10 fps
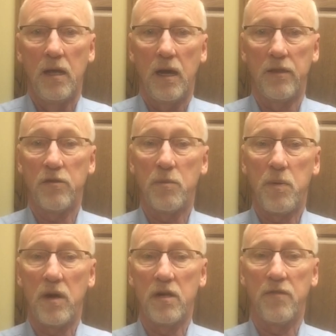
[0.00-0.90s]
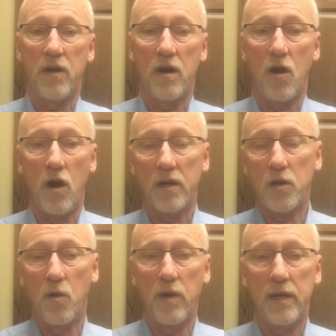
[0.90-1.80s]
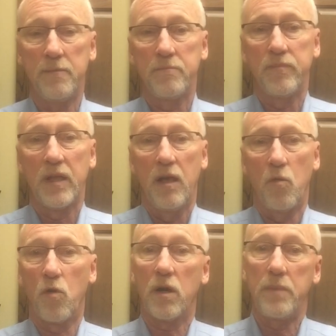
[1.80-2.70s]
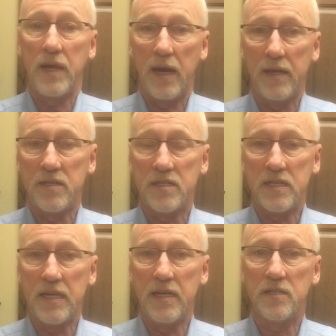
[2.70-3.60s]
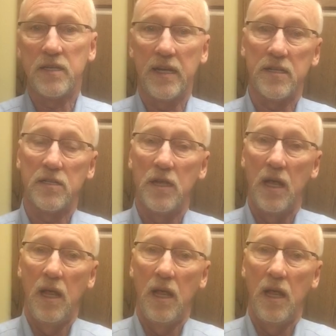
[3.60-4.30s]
Another part of our ongoing work behind the scenes is